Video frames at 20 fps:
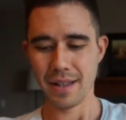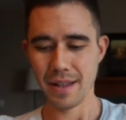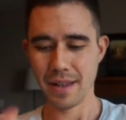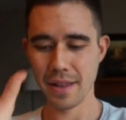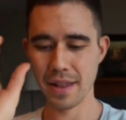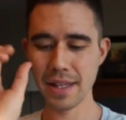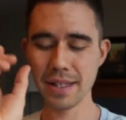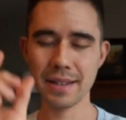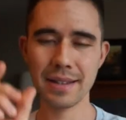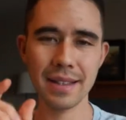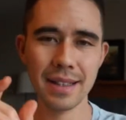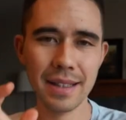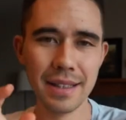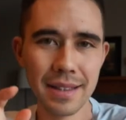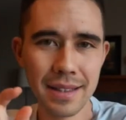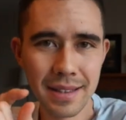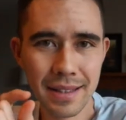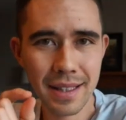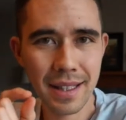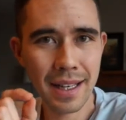this
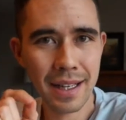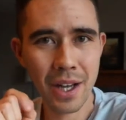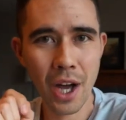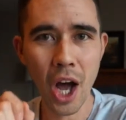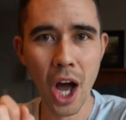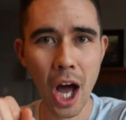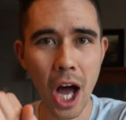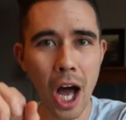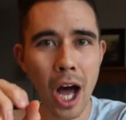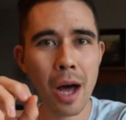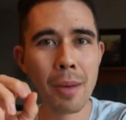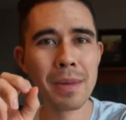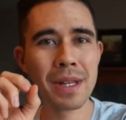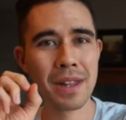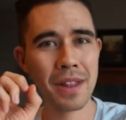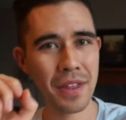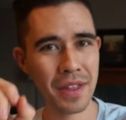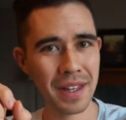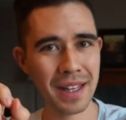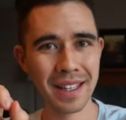is a
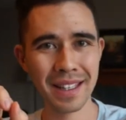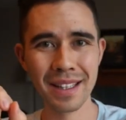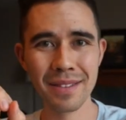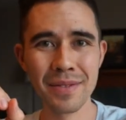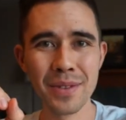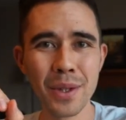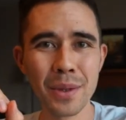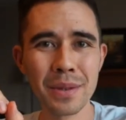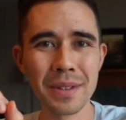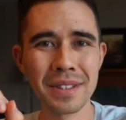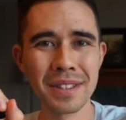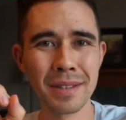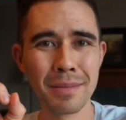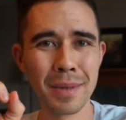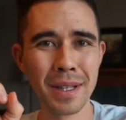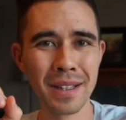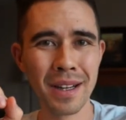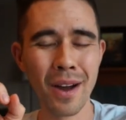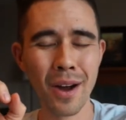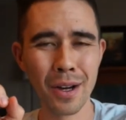common thing I've noticed
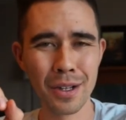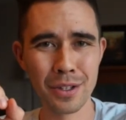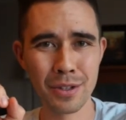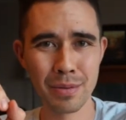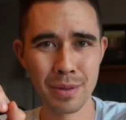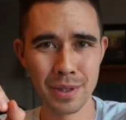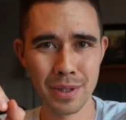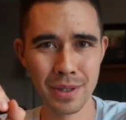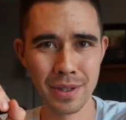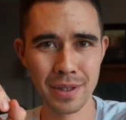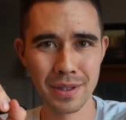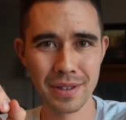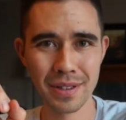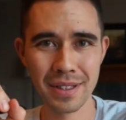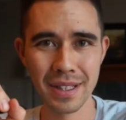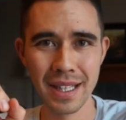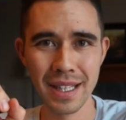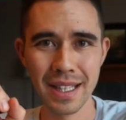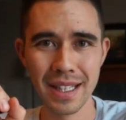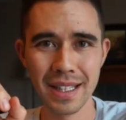among
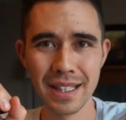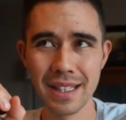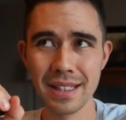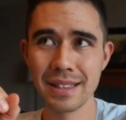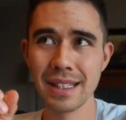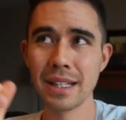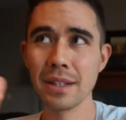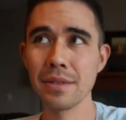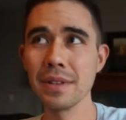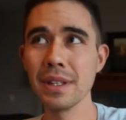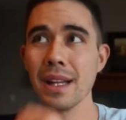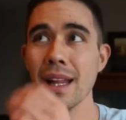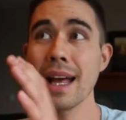entrepreneurs, is that over the